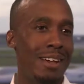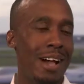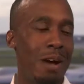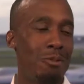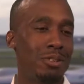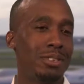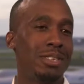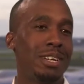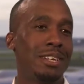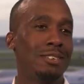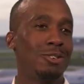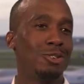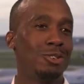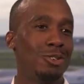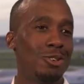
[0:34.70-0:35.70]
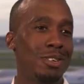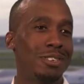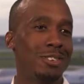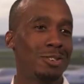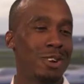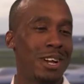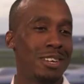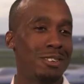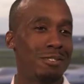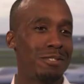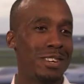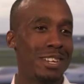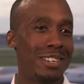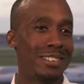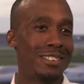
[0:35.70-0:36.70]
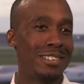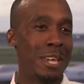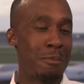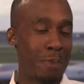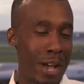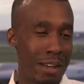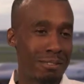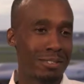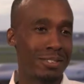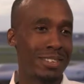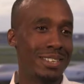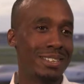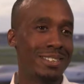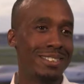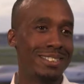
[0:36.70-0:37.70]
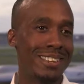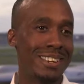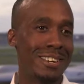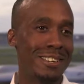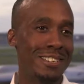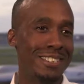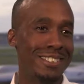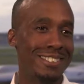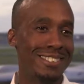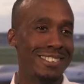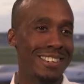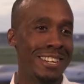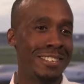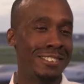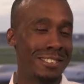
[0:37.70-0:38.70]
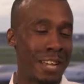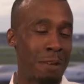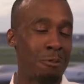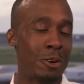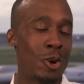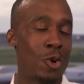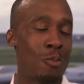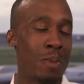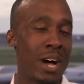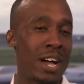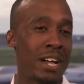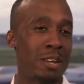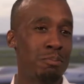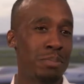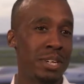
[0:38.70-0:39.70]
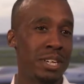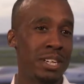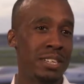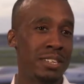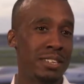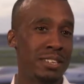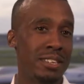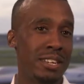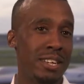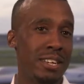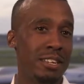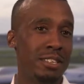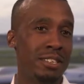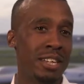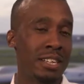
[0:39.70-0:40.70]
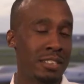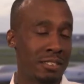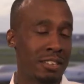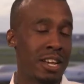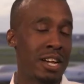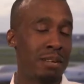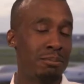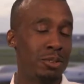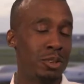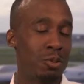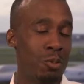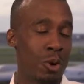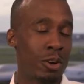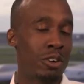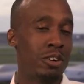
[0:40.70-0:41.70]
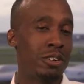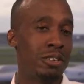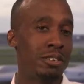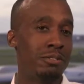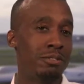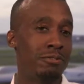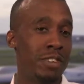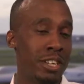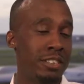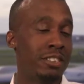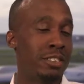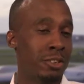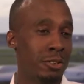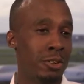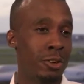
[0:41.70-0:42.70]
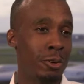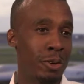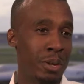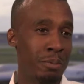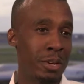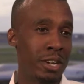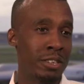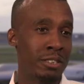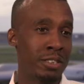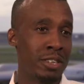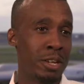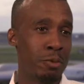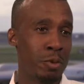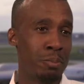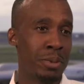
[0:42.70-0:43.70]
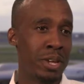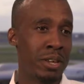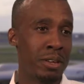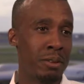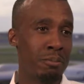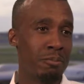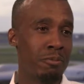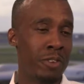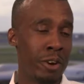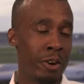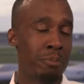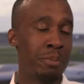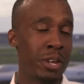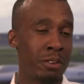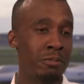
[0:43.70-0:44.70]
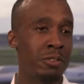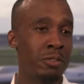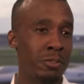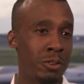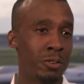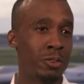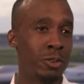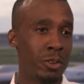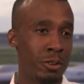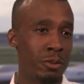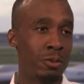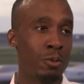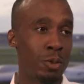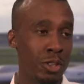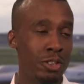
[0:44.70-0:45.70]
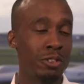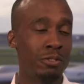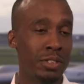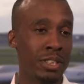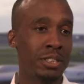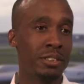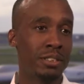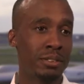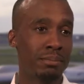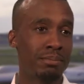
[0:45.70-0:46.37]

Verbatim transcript: I would say to students trying to finish, keep after it, because uh, each day will go by, but take the time to work on finishing your degree because it, it will be very meaningful to you once you finish.